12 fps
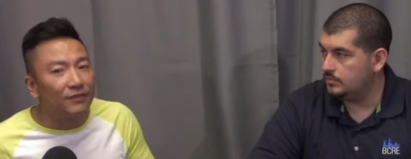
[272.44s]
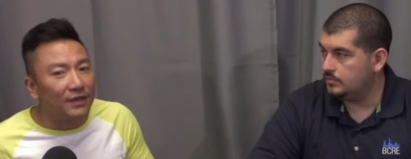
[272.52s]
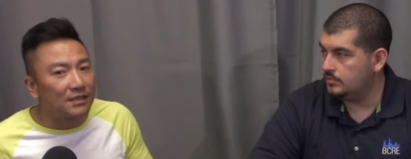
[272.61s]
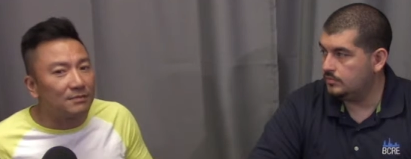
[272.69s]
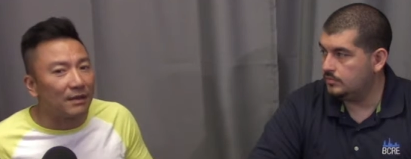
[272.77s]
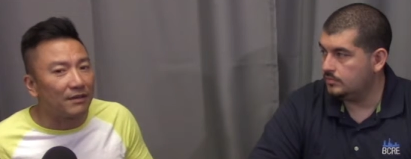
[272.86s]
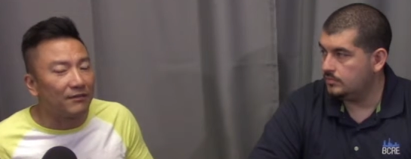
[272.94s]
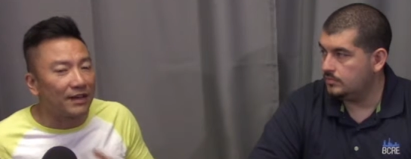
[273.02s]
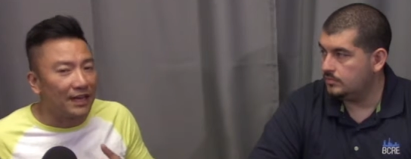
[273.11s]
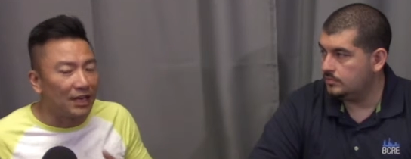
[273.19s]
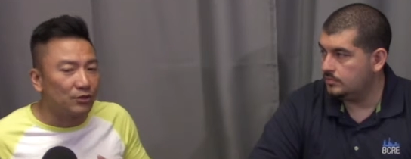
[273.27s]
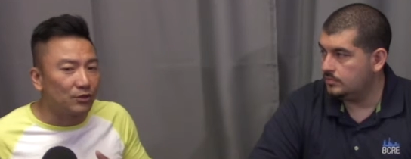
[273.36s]
Speaker 1: fits my
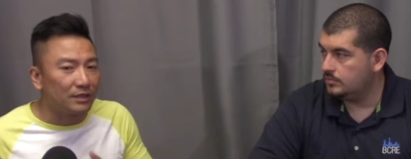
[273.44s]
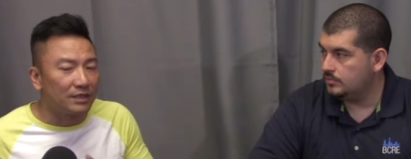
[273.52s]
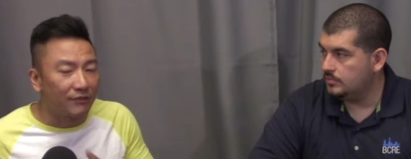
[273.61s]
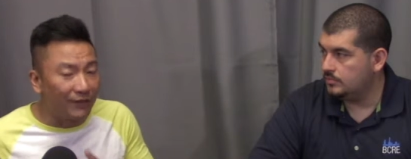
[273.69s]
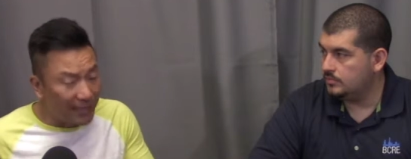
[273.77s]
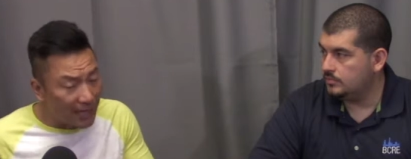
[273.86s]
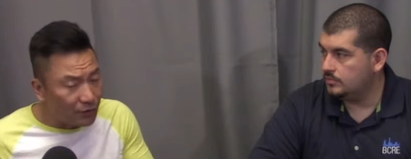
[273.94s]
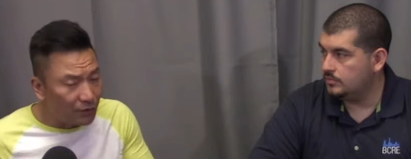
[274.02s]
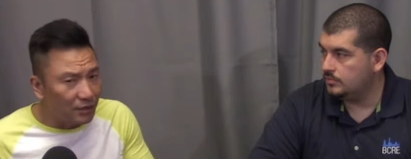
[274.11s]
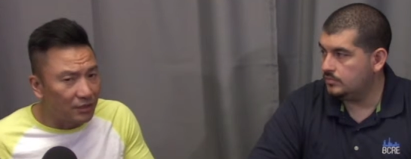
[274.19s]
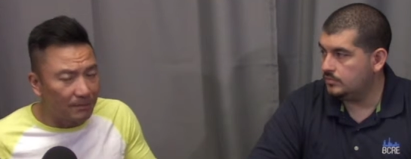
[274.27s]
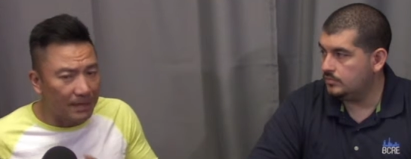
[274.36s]
financial, the
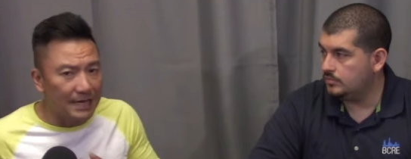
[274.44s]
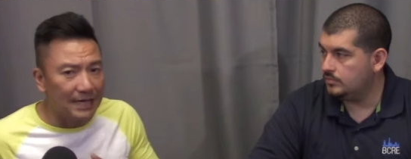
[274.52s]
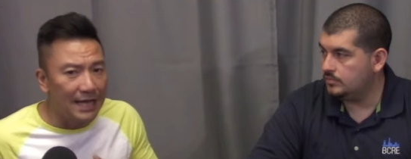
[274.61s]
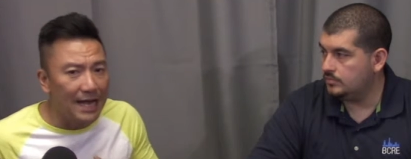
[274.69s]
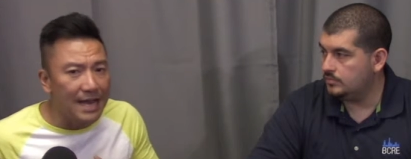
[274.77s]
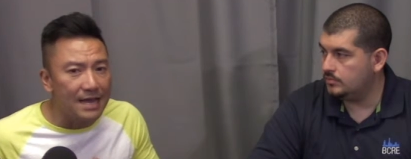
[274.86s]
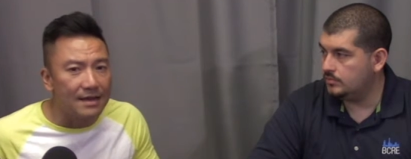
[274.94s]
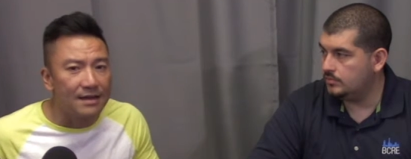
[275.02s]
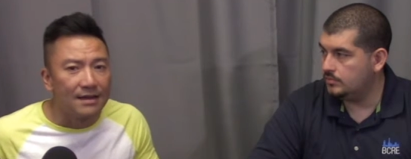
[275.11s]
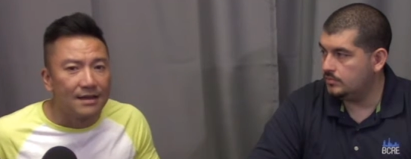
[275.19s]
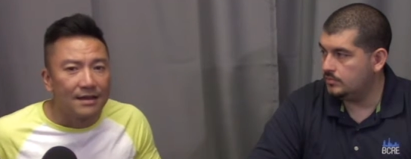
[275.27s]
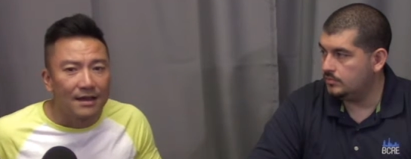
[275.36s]
financial needs of my
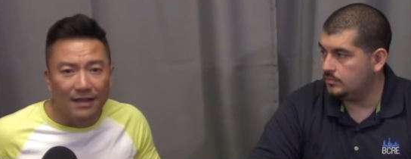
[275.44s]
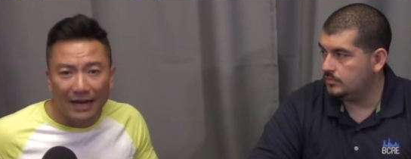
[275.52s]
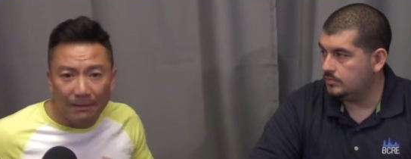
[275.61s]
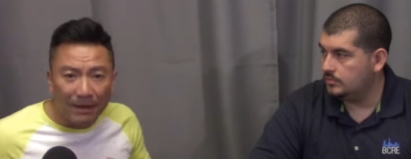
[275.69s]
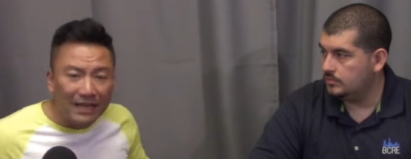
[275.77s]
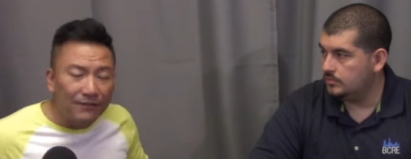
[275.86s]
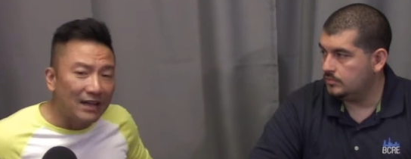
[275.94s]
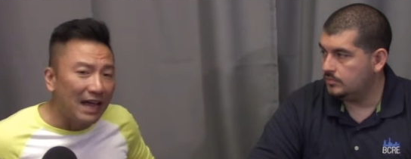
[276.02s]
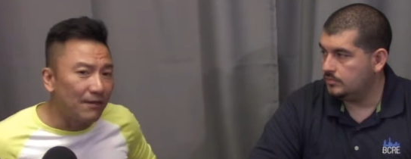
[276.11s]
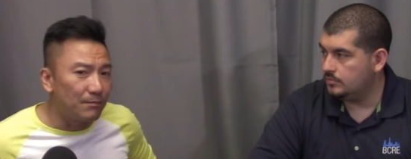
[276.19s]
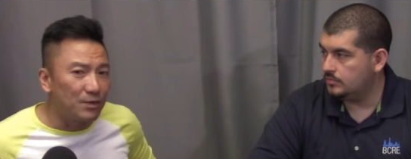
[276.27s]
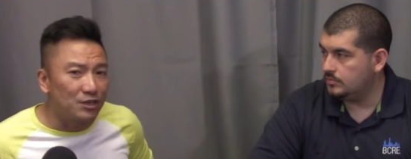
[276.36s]
client. And then I might even
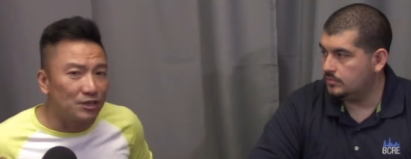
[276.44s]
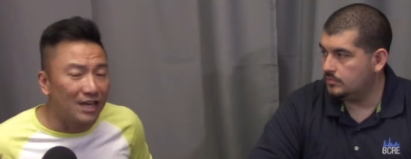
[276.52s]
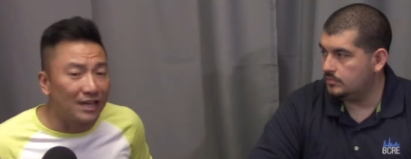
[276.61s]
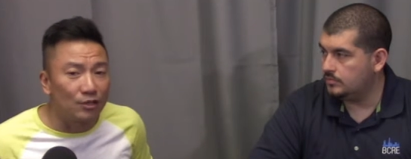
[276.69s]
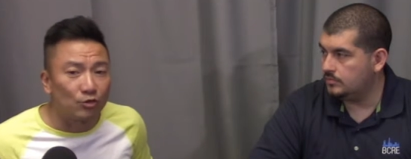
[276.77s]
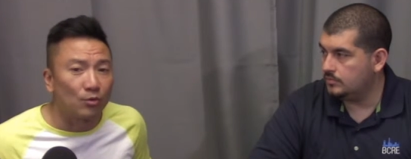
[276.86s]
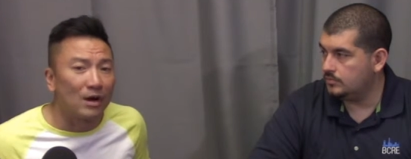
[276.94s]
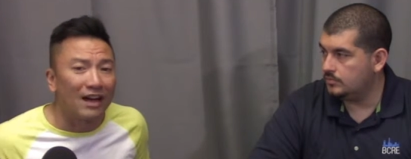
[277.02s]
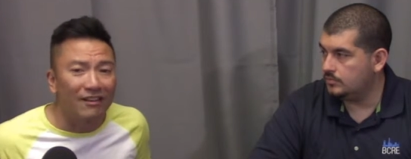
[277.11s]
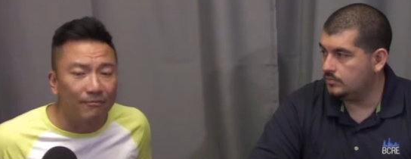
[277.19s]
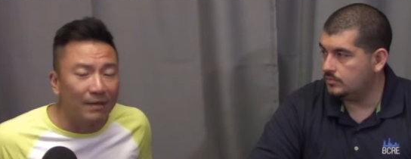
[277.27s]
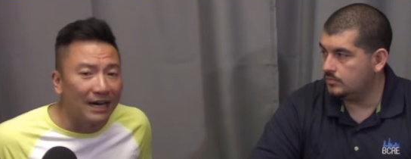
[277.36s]
have them just take a
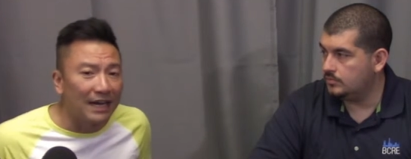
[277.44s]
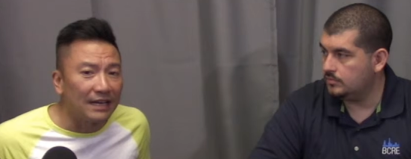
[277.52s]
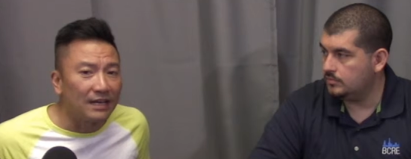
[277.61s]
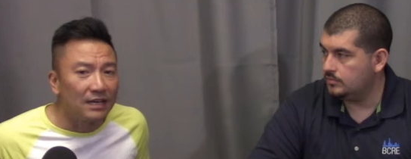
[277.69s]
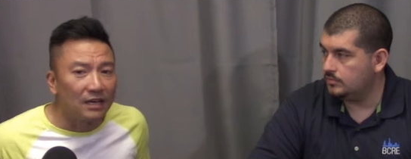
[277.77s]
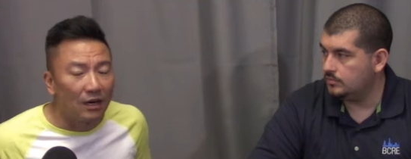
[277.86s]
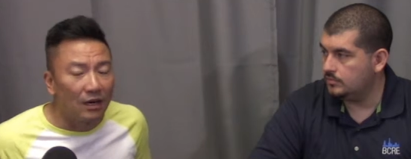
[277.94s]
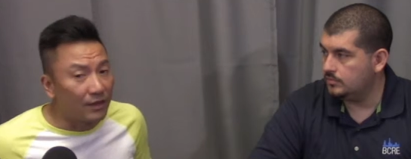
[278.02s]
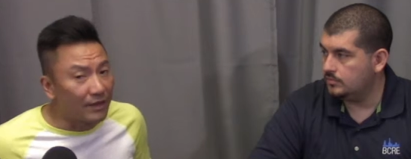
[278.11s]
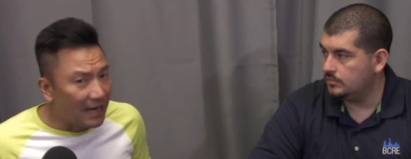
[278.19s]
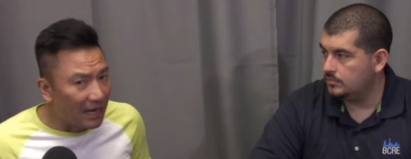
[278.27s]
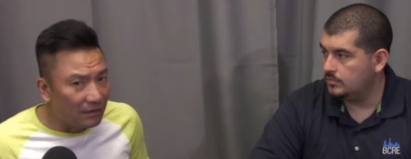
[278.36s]
drive by
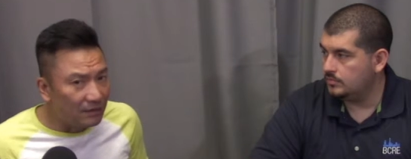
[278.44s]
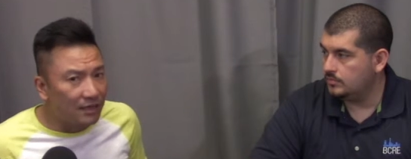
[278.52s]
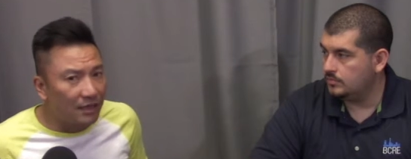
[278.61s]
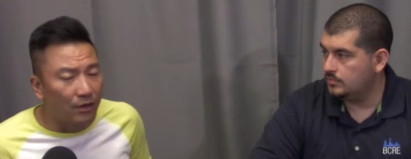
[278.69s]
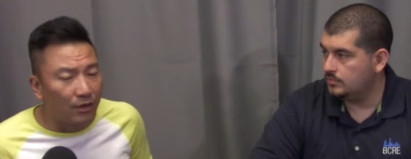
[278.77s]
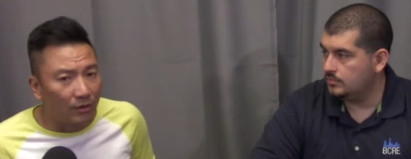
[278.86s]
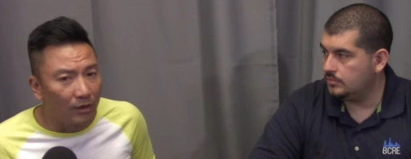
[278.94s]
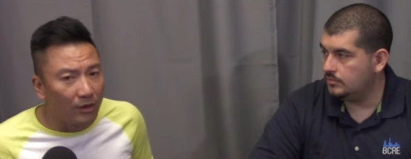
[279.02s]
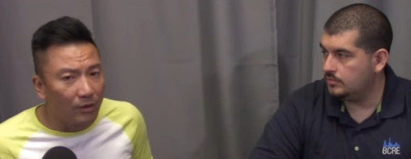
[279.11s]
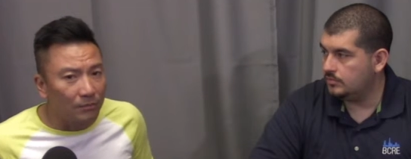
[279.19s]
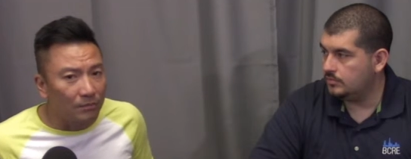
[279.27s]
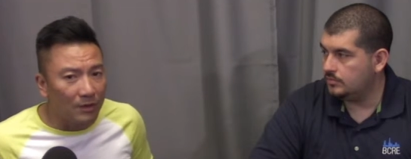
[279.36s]
on the outside on their
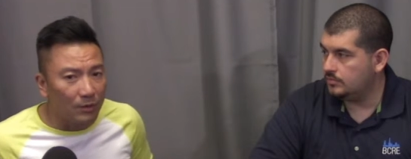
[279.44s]
own.